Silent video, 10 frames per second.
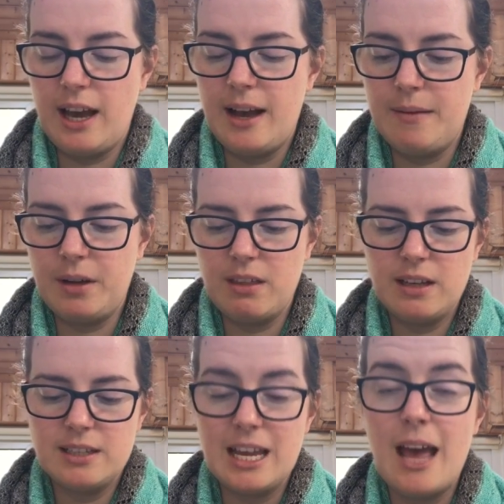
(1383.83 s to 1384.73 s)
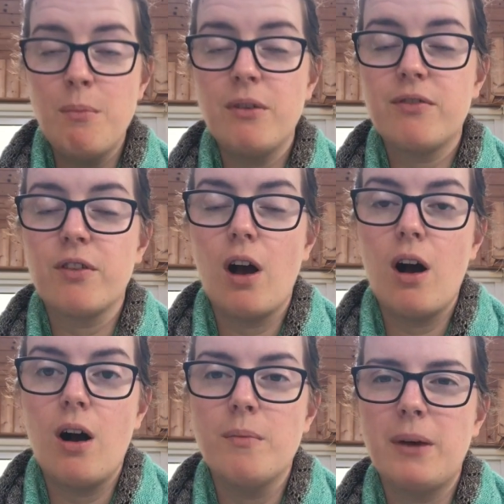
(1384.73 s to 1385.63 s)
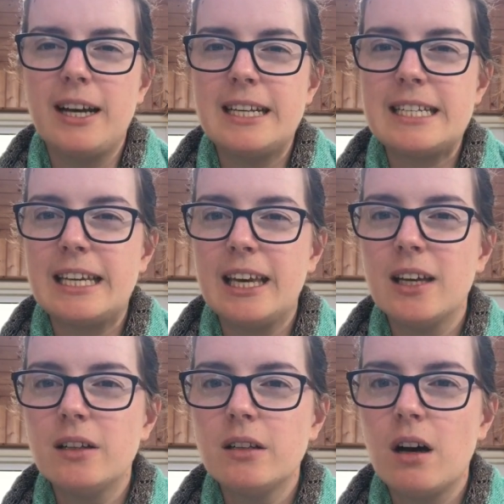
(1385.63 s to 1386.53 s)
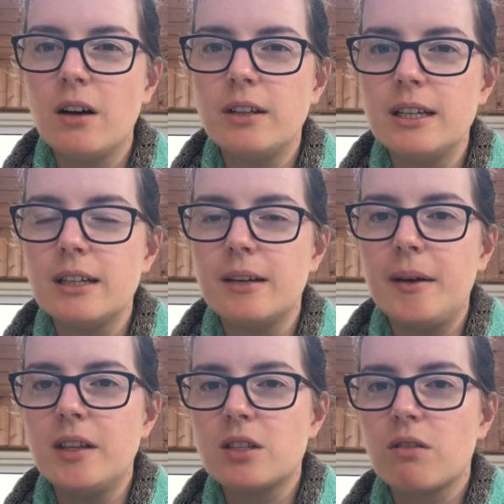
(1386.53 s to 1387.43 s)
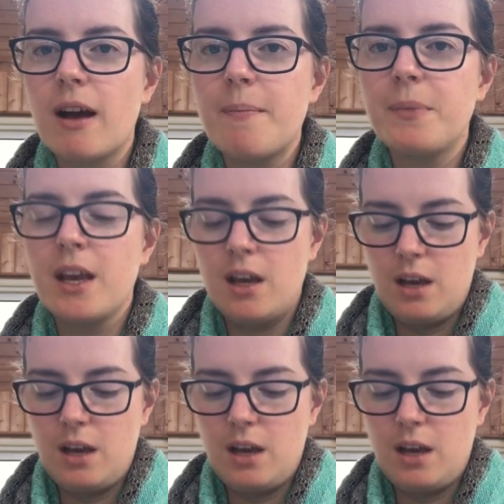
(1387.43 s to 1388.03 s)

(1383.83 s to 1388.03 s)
I think Deb from My Knitting Hill on Instagram,